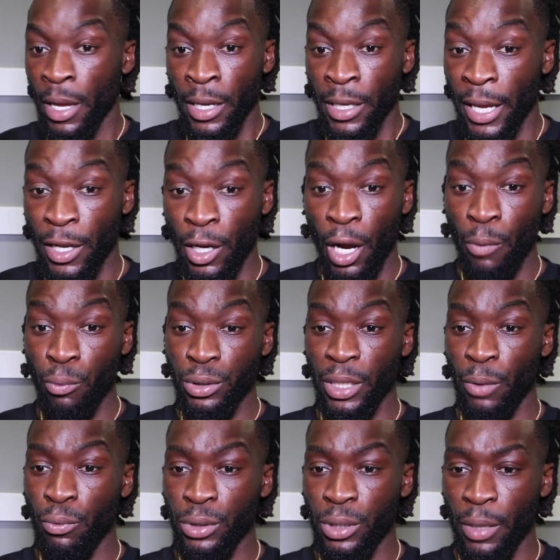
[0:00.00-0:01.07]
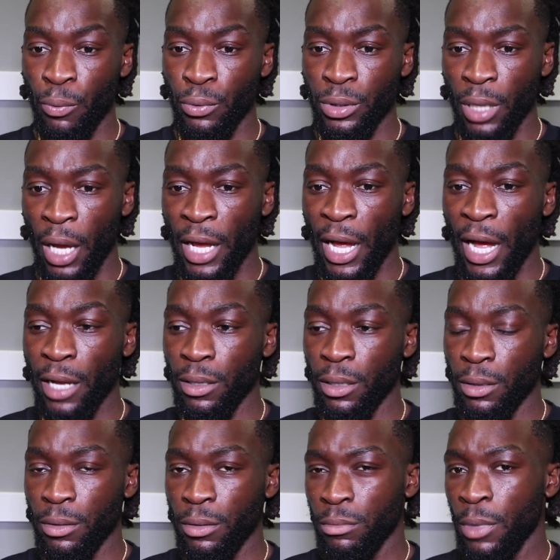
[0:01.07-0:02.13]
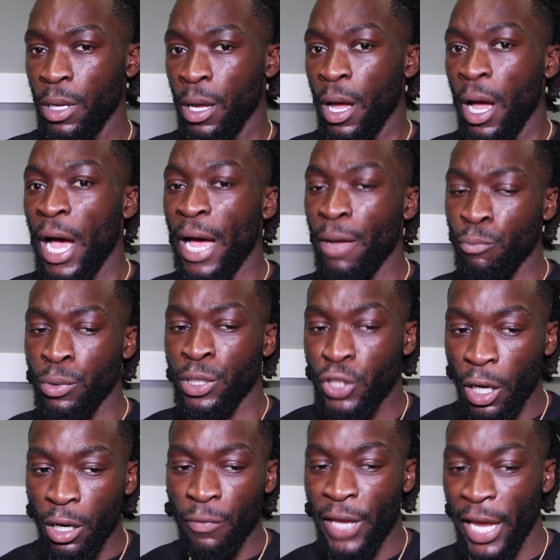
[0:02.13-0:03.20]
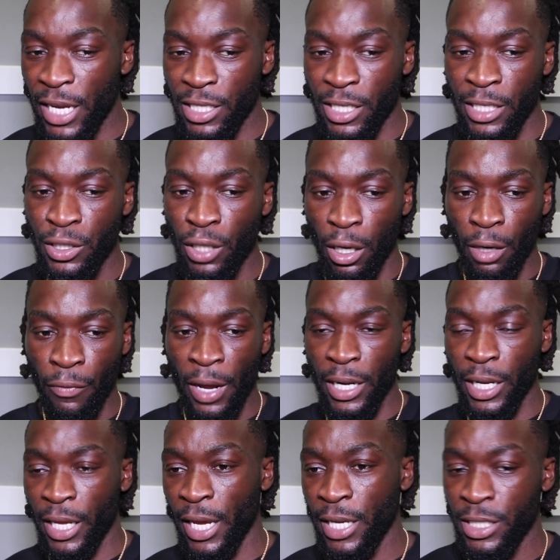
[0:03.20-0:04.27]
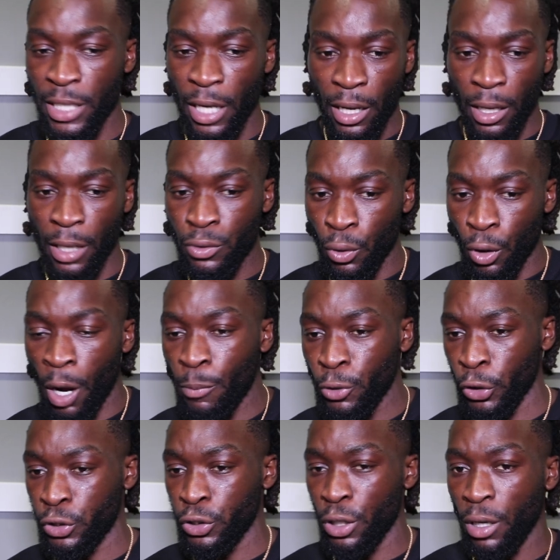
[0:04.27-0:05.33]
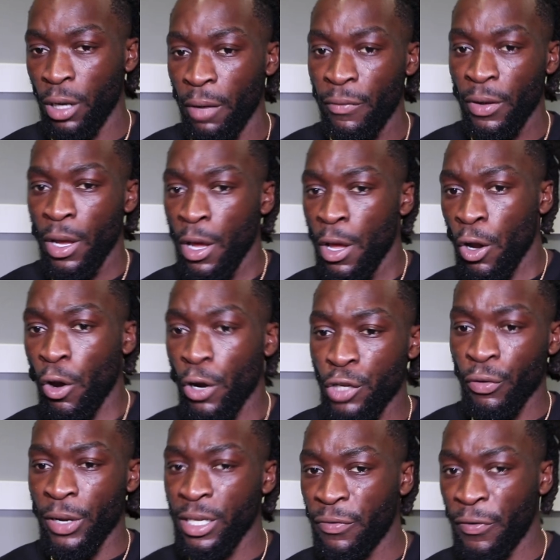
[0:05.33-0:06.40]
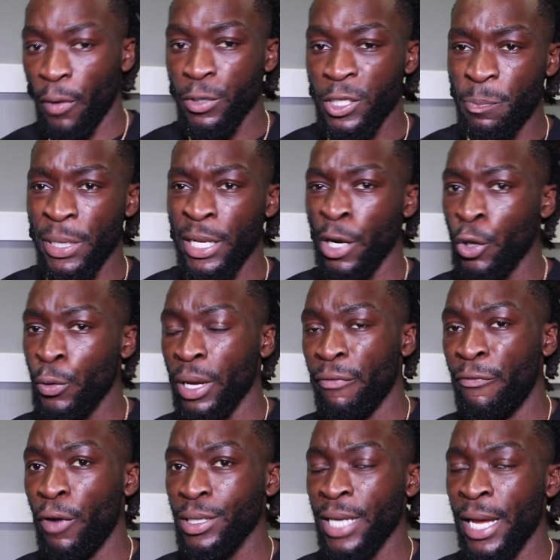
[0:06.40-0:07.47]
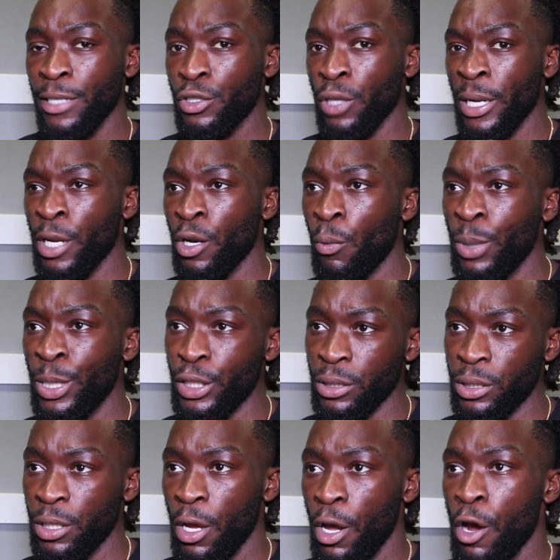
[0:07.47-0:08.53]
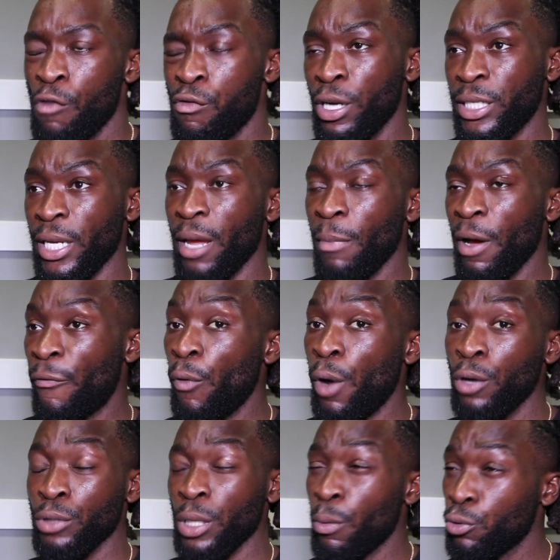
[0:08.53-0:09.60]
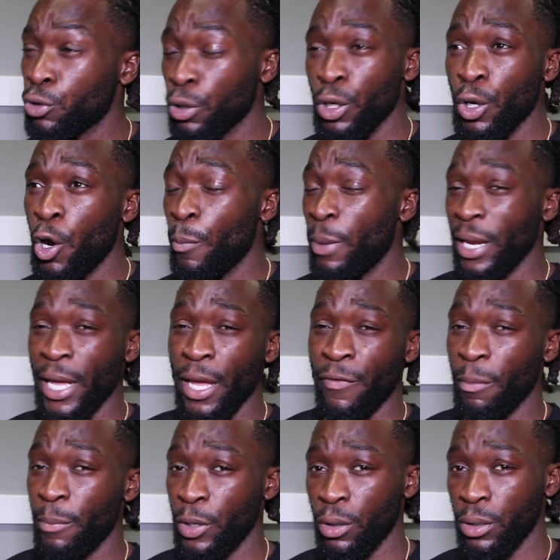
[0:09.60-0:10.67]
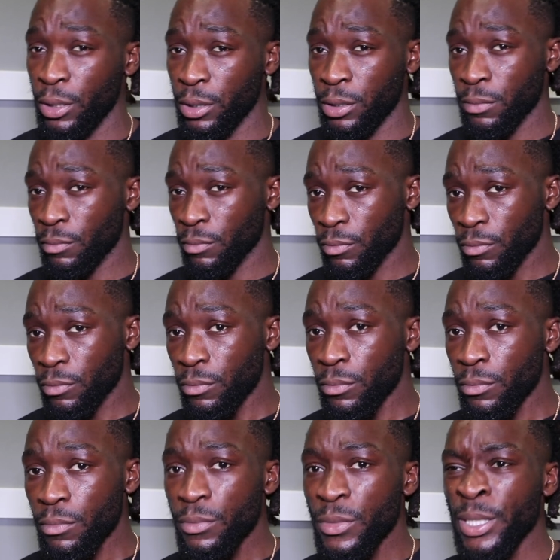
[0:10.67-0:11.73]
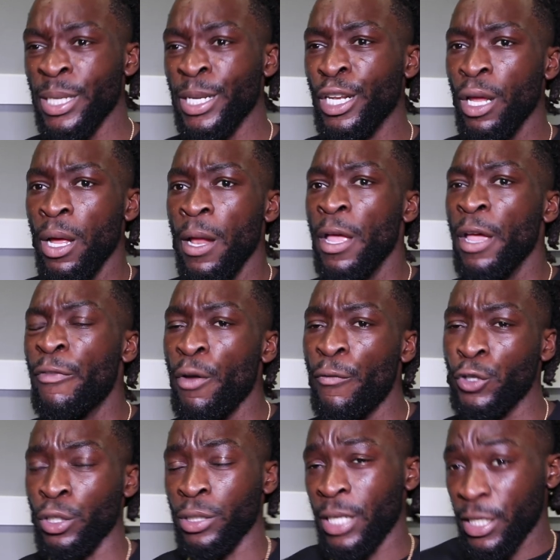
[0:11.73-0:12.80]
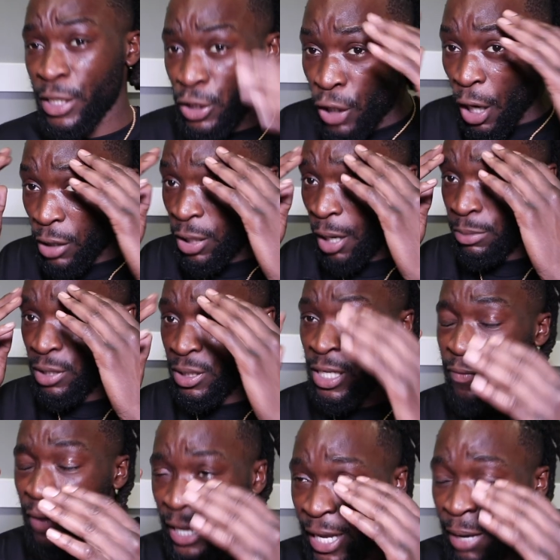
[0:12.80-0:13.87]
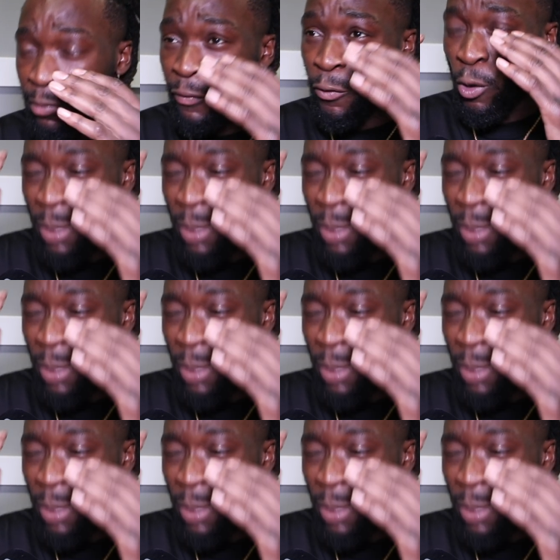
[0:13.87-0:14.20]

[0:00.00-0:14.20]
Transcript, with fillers: Yeah, no, it was. It was. It was. I, I, he started off cagey. He started off kind of cagey. I, I took a couple shots in the glove, got his range, felt his speed. I knew he had fast hands, so I didn't want to just rush at him. I thought I was, it was going to go a bit late, if I'm being honest. Then, three or four shots. Then I just tucked up to see if I can get him to throw a